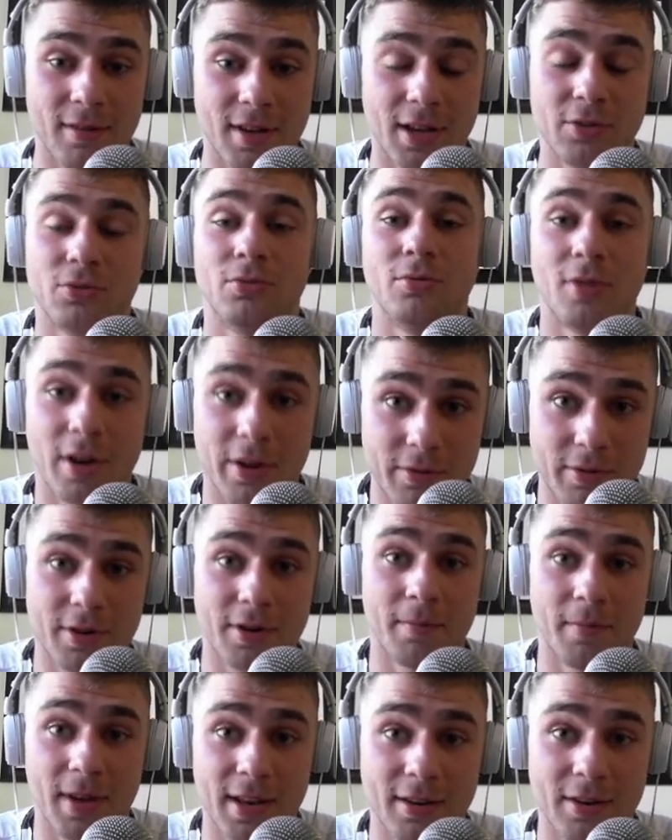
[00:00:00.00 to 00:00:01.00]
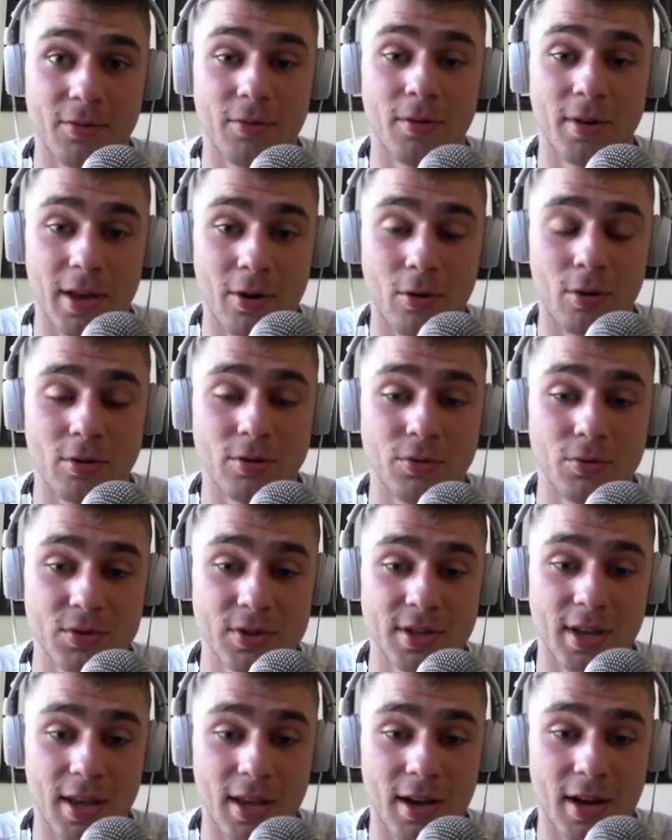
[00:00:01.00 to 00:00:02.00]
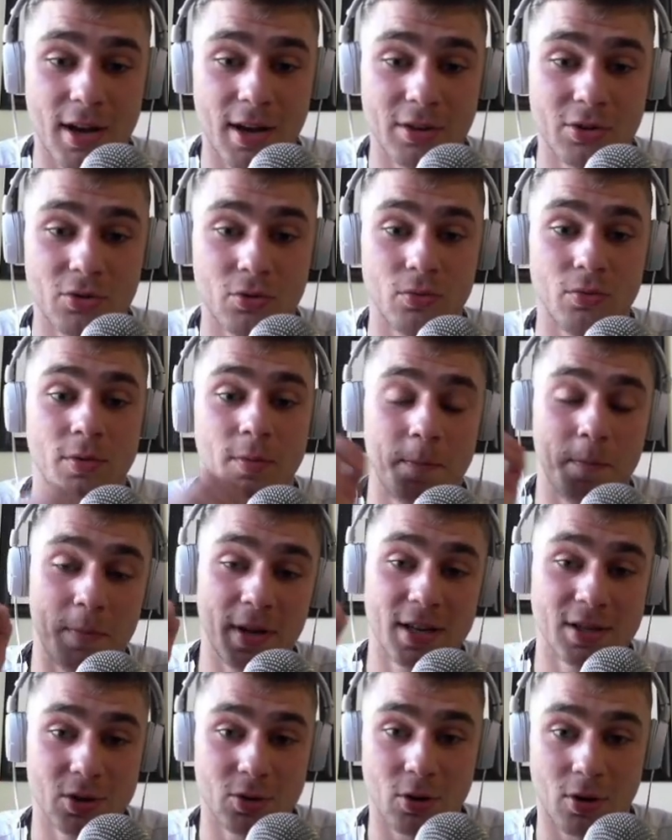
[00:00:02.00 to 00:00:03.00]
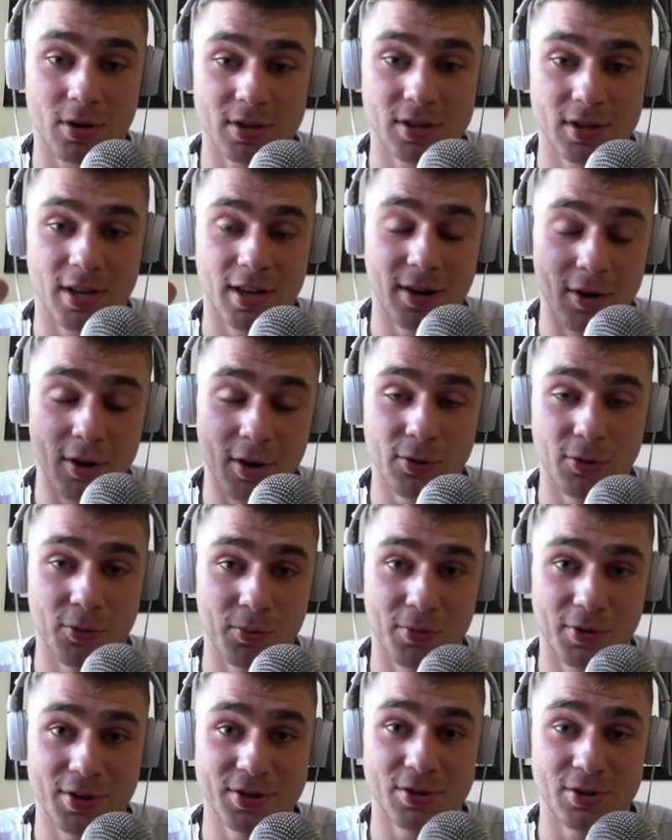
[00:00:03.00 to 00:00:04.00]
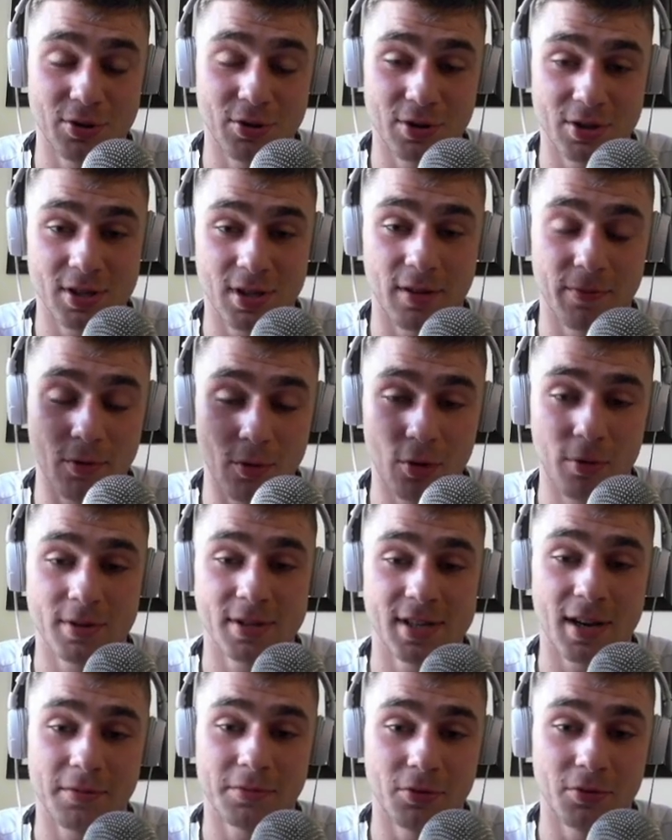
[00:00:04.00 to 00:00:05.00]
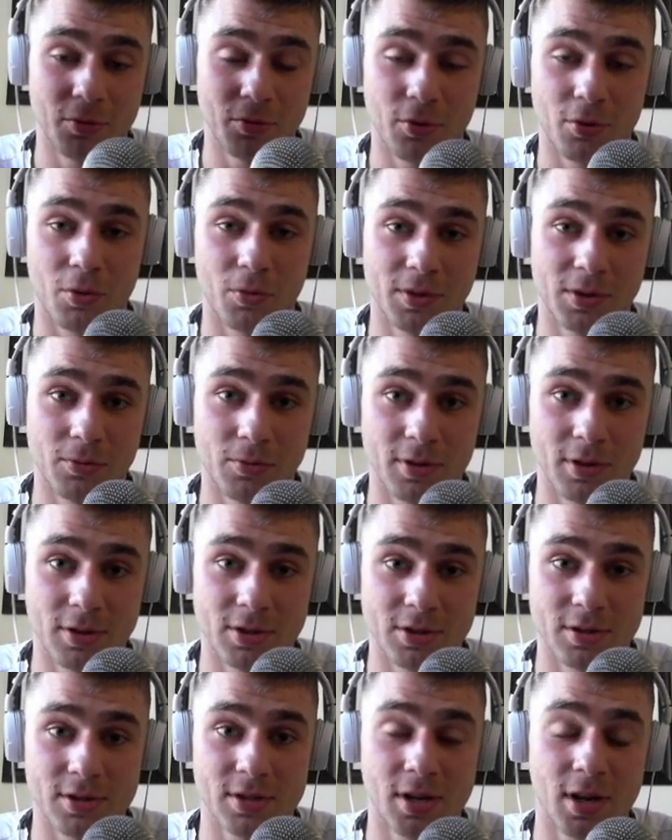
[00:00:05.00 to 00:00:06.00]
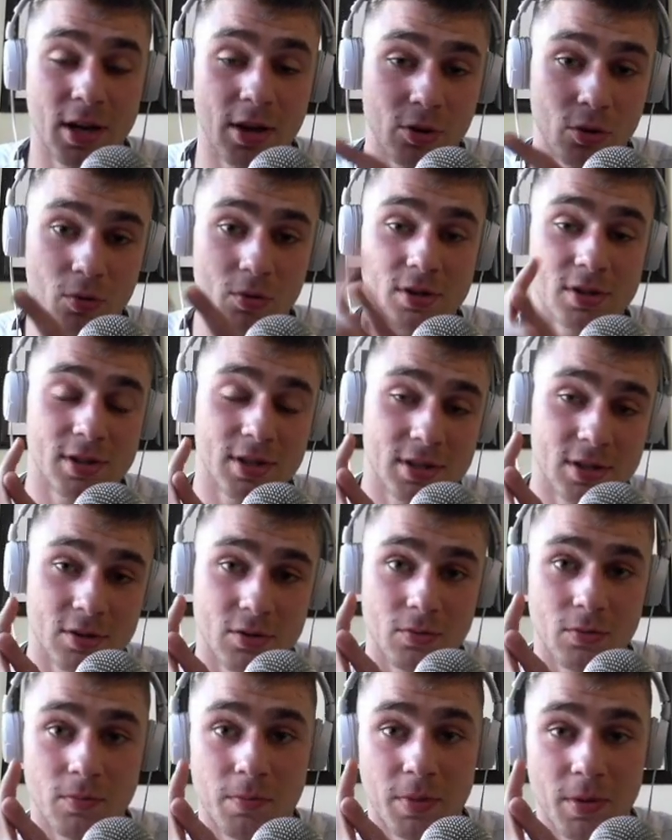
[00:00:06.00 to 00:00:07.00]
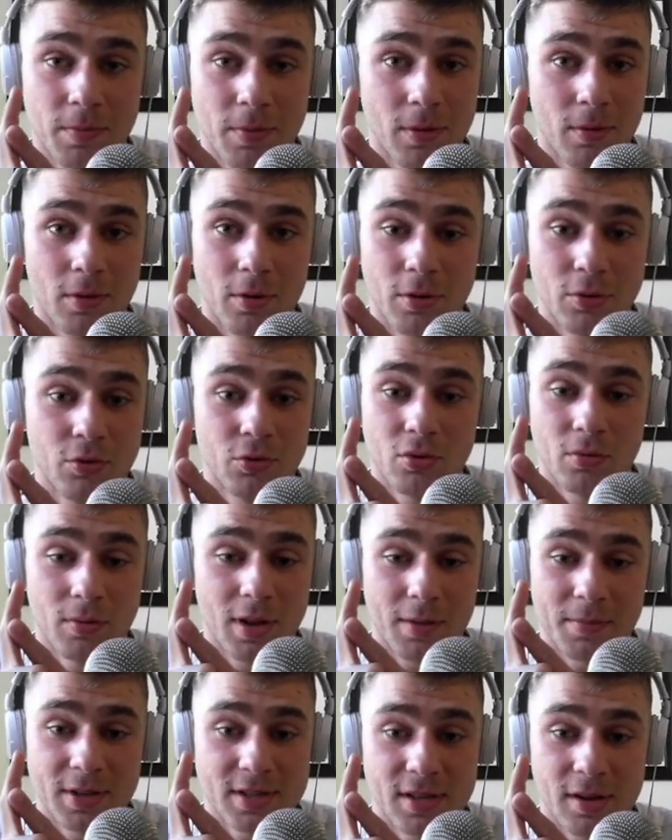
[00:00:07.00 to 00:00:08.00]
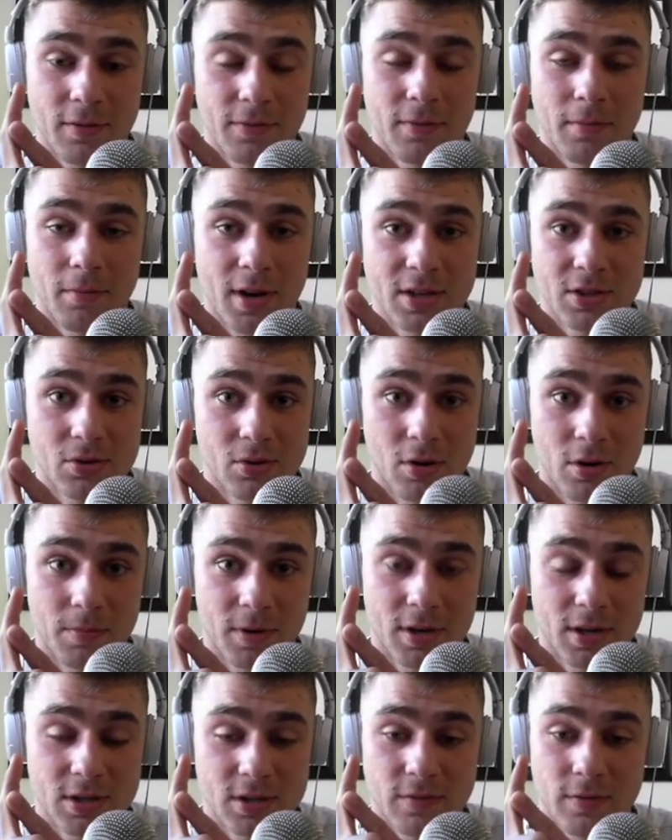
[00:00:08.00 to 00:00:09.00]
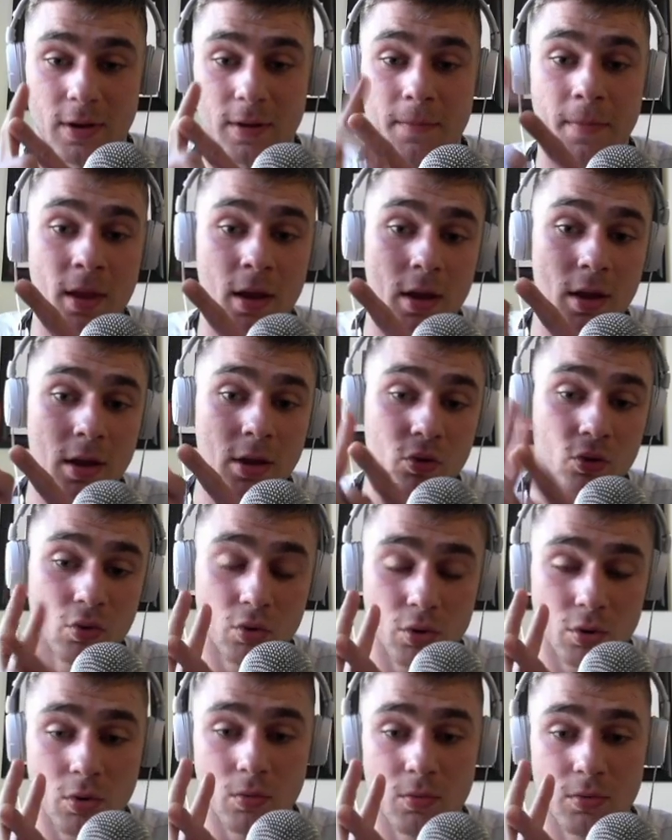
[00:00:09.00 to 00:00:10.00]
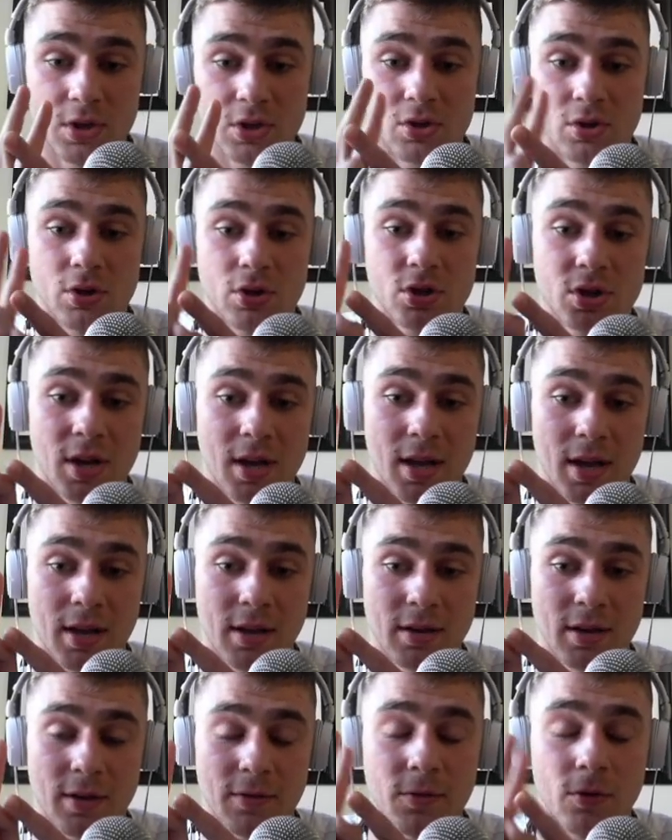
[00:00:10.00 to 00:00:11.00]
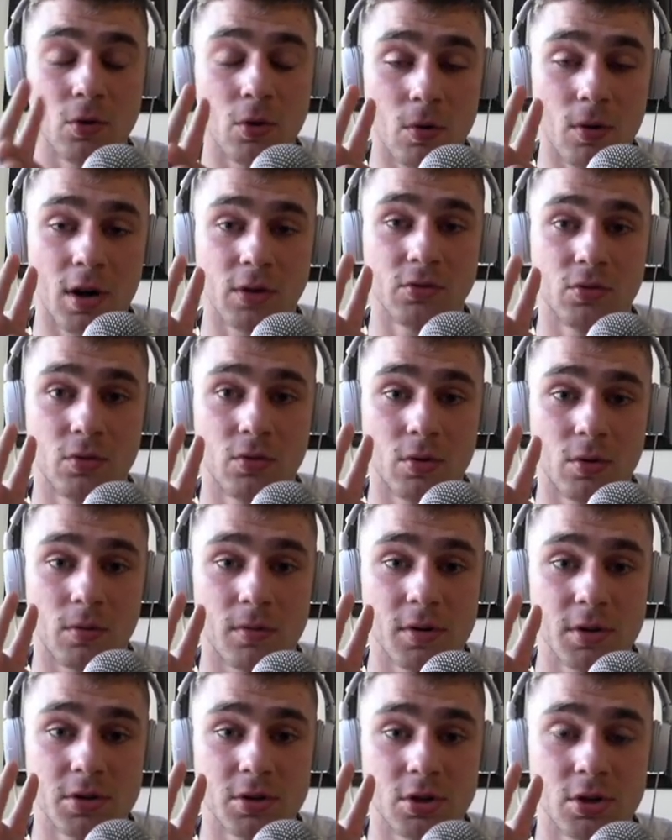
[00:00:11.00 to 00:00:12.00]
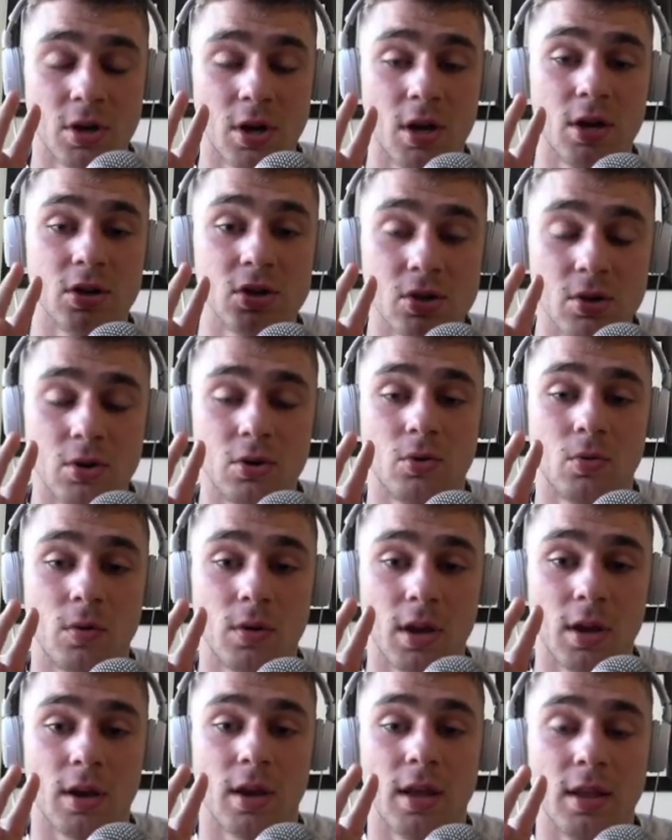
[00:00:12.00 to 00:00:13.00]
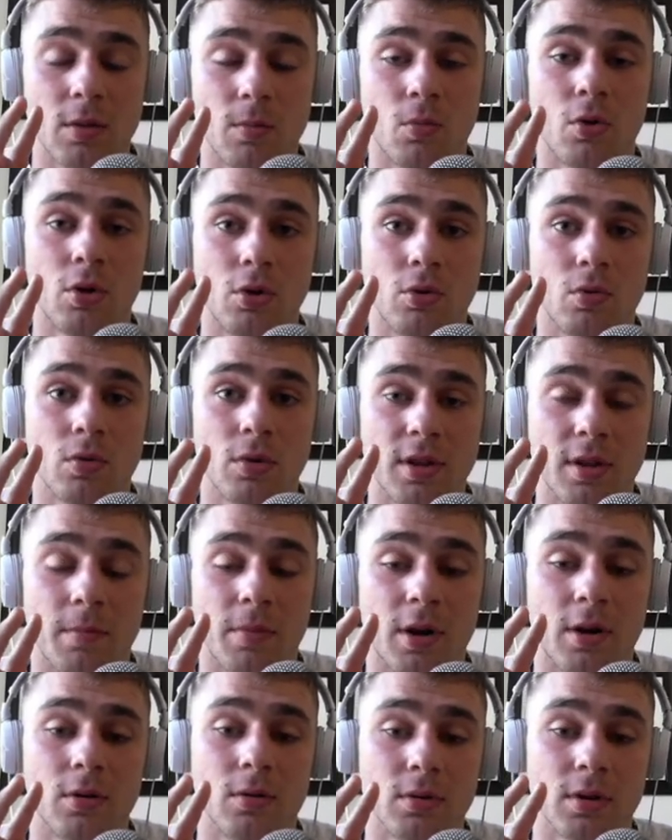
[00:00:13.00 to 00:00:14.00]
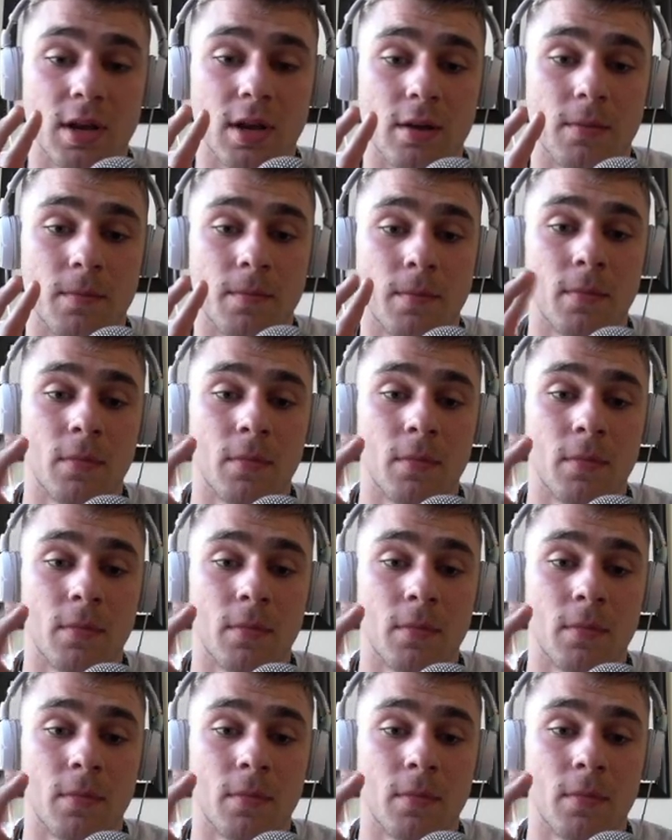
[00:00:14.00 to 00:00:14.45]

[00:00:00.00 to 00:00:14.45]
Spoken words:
I do not recommend you at all using AI to pick stocks and not doing research yourself. You always have to do your own due diligence. Don't just listen to people on YouTube like myself and buy a stock because of it. Do your own research. And if you don't know how to do your own research, start doing it. And the more you do it, the better you'll get.